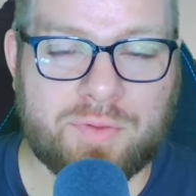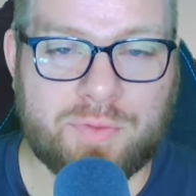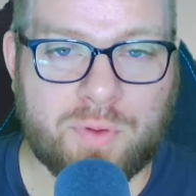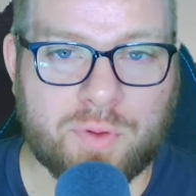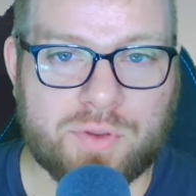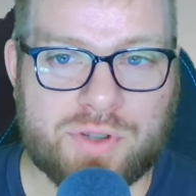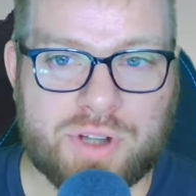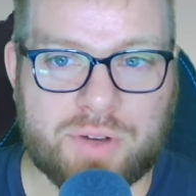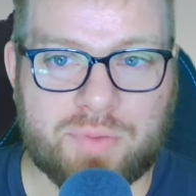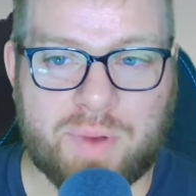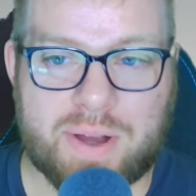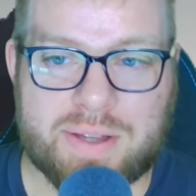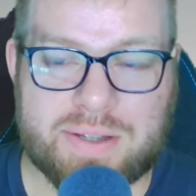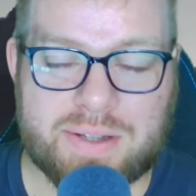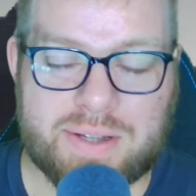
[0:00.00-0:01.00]
4th gen
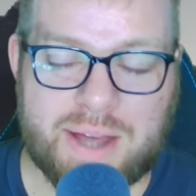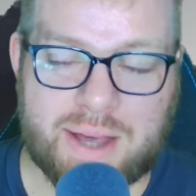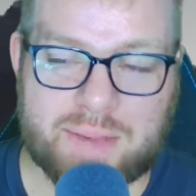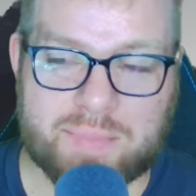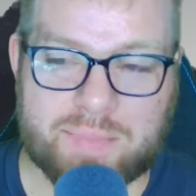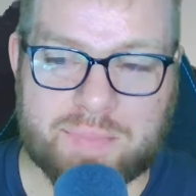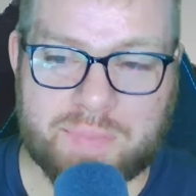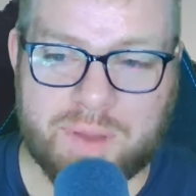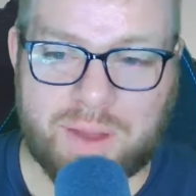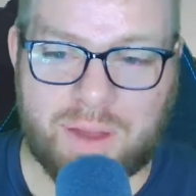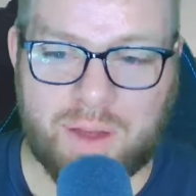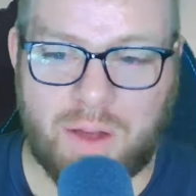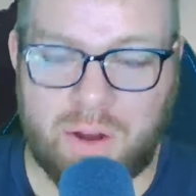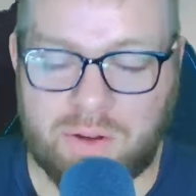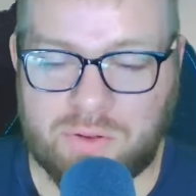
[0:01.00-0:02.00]
Ryzen type
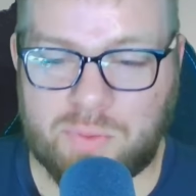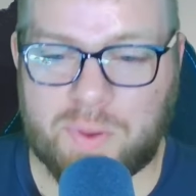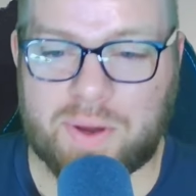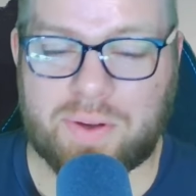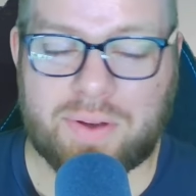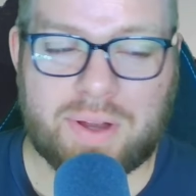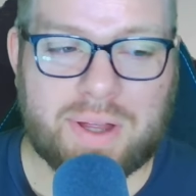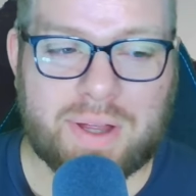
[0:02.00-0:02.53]
hardware,